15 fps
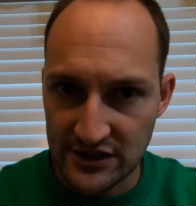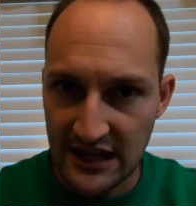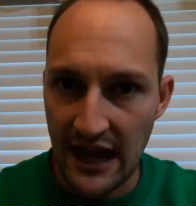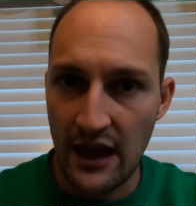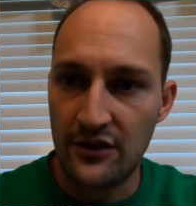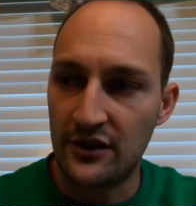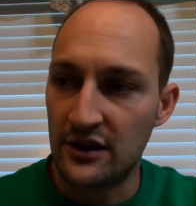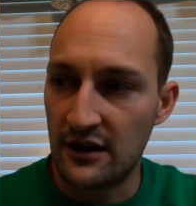
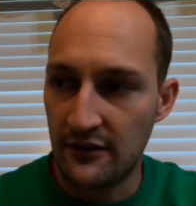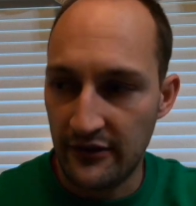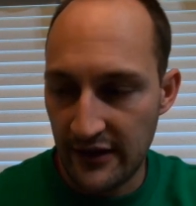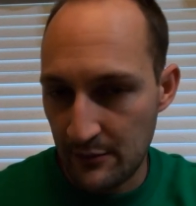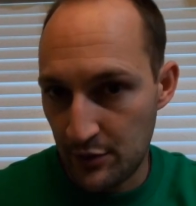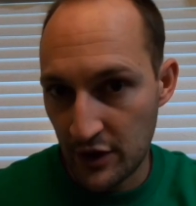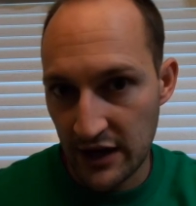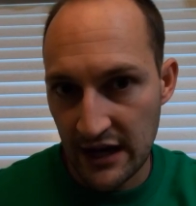together, and they
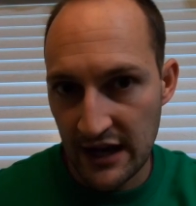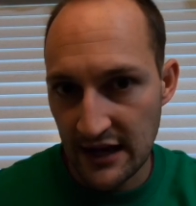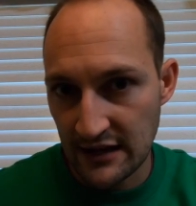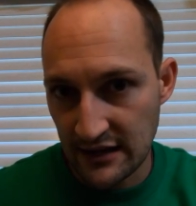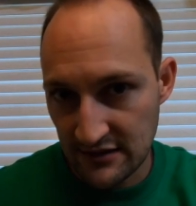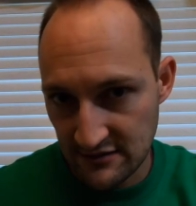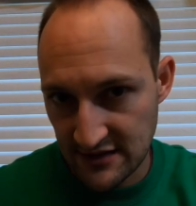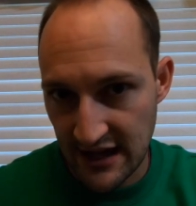put it in
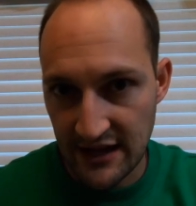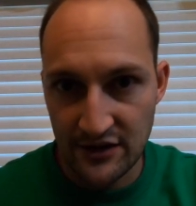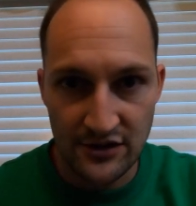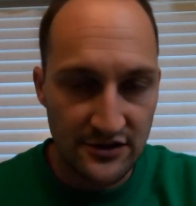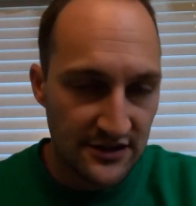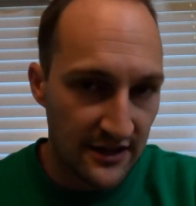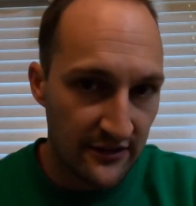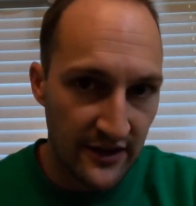
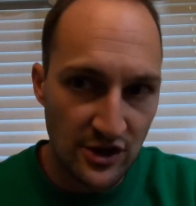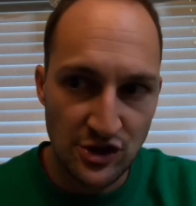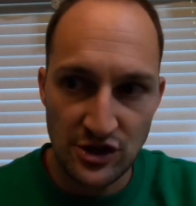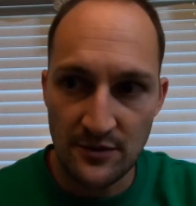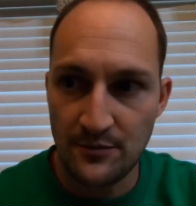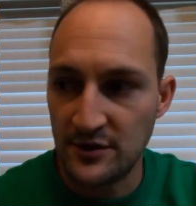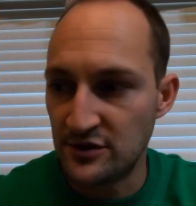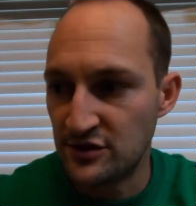containers, and they
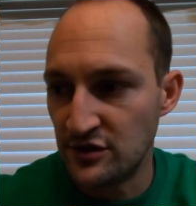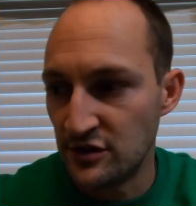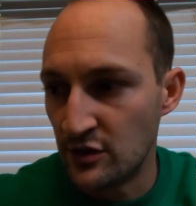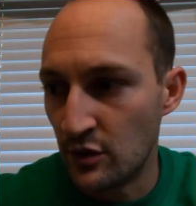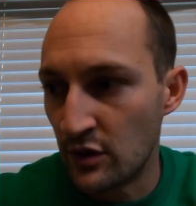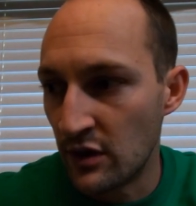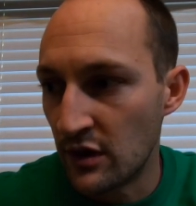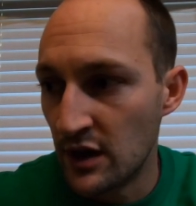ship it to
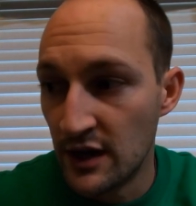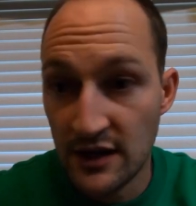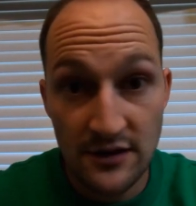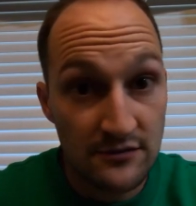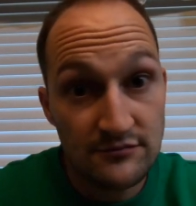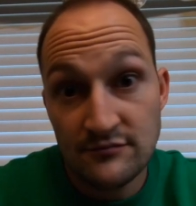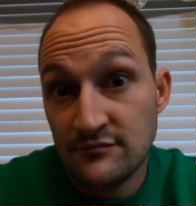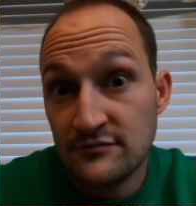your
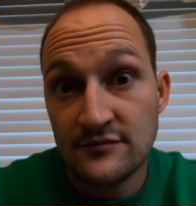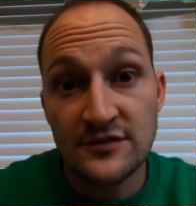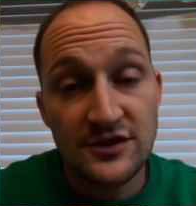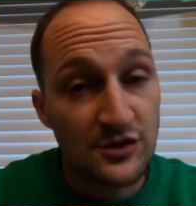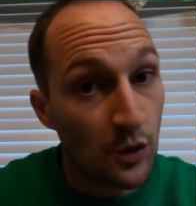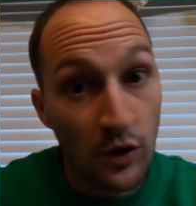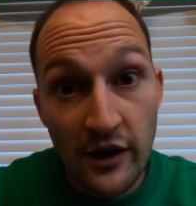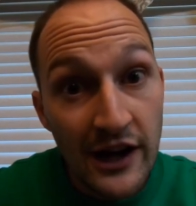
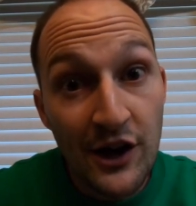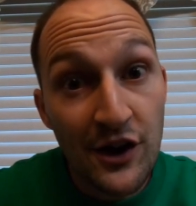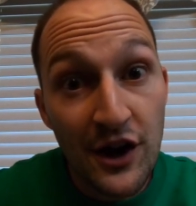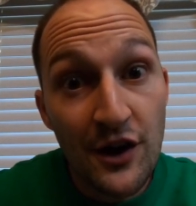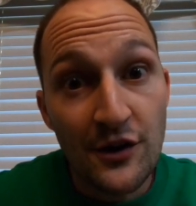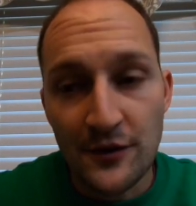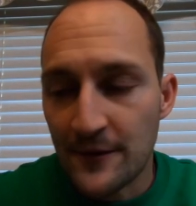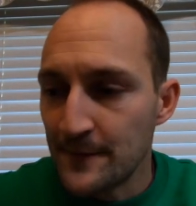store near
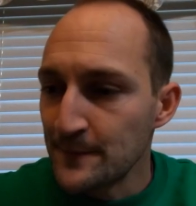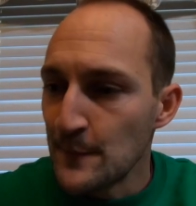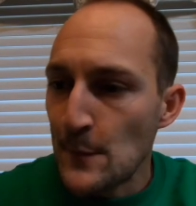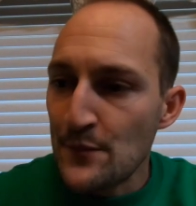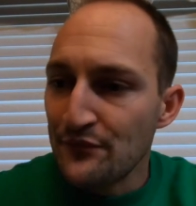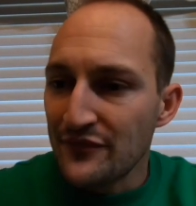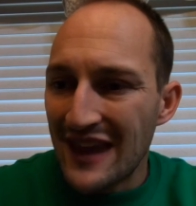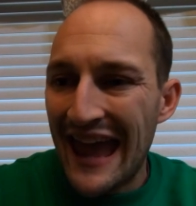you.
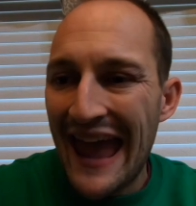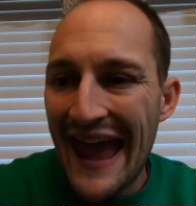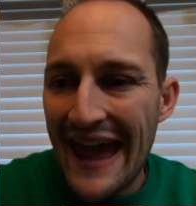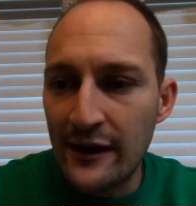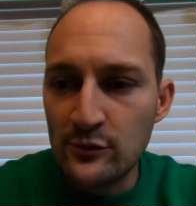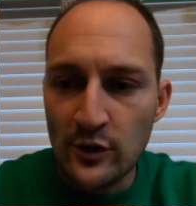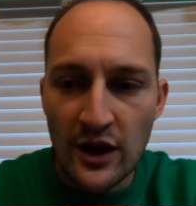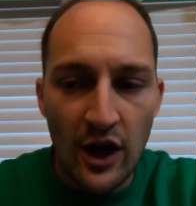
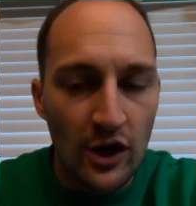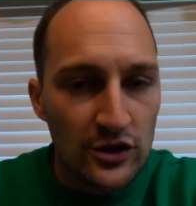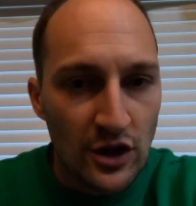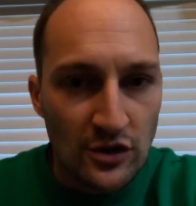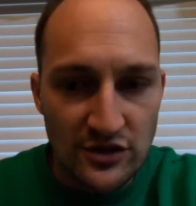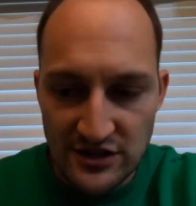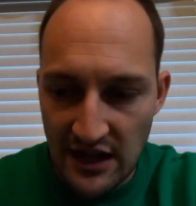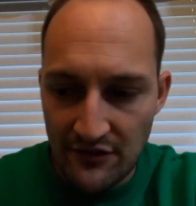And we all know
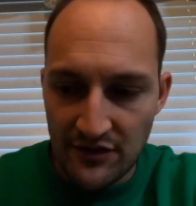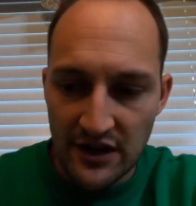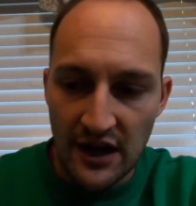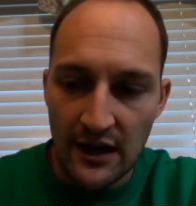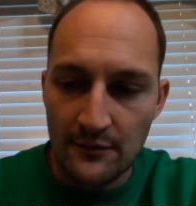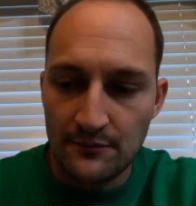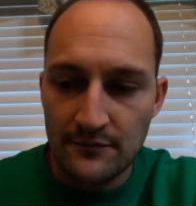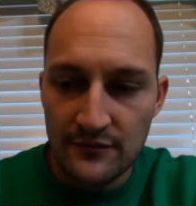
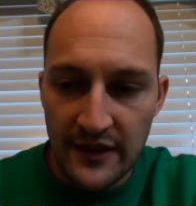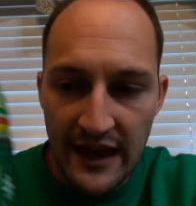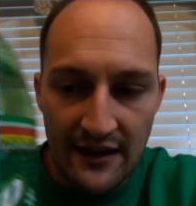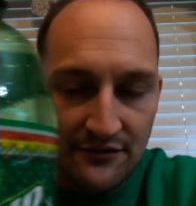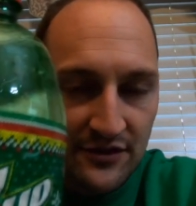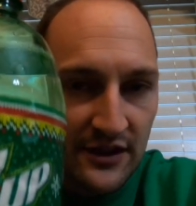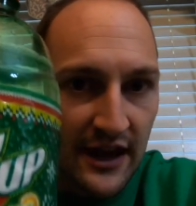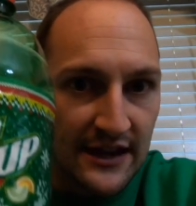7-Up. They
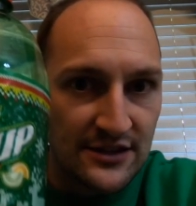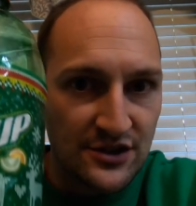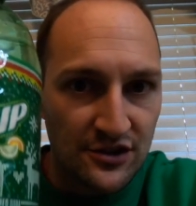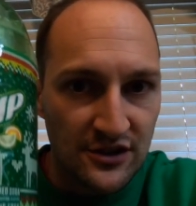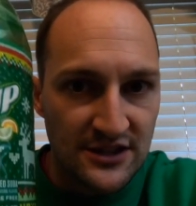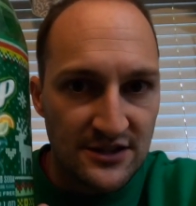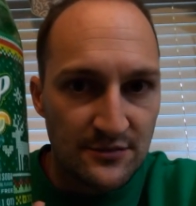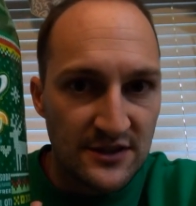have the nice
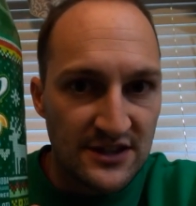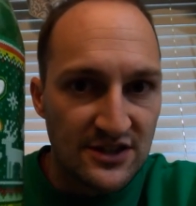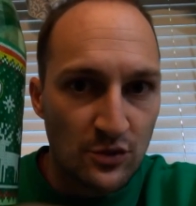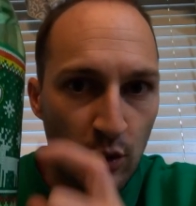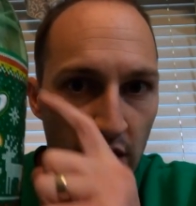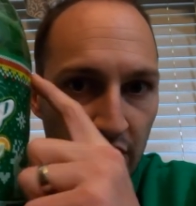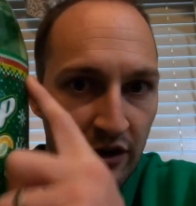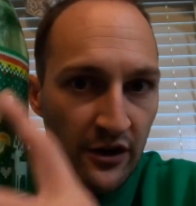Christmas
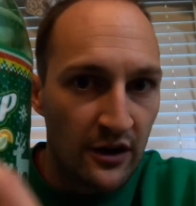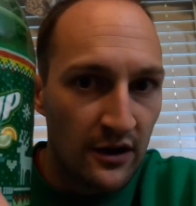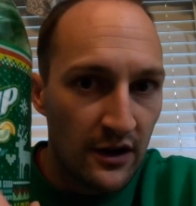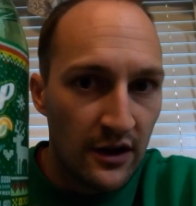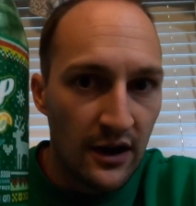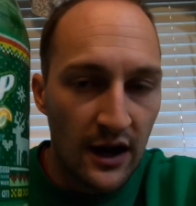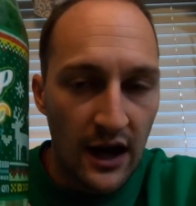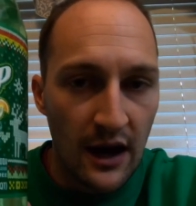sweater
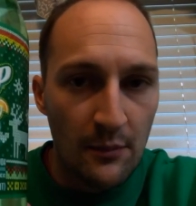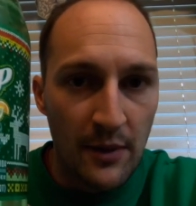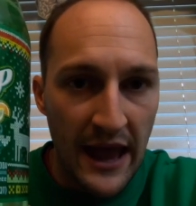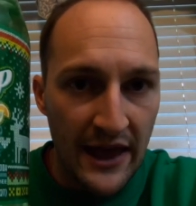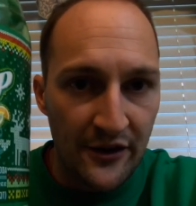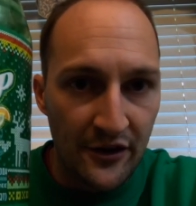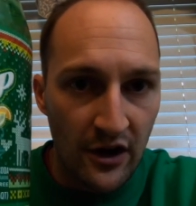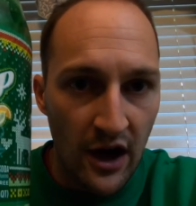
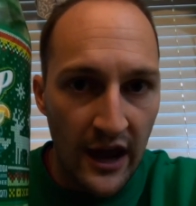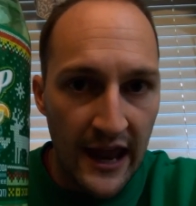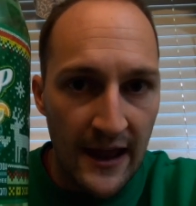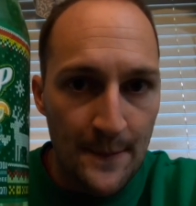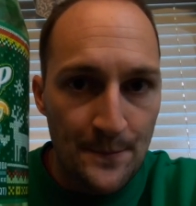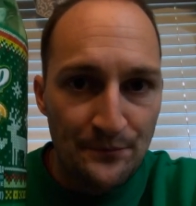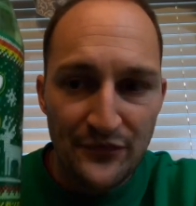banner on it.